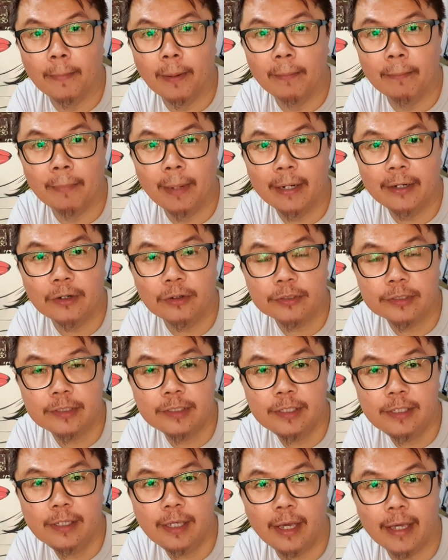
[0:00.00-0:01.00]

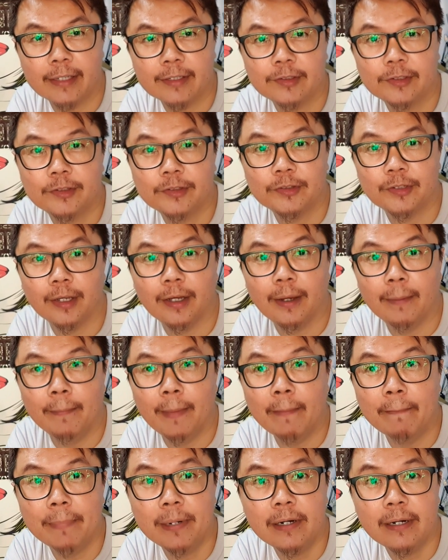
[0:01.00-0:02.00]
minority as
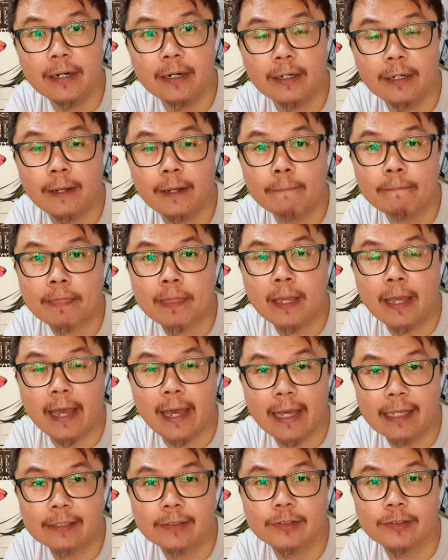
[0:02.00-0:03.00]
member,
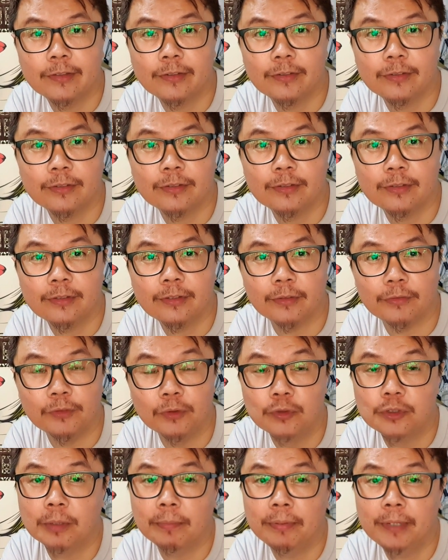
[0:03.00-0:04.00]
as the
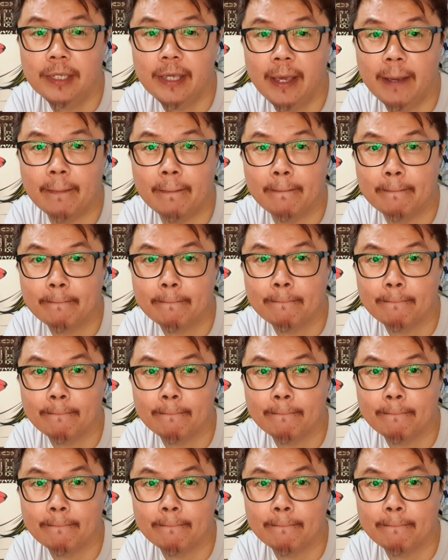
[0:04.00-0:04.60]
future PM?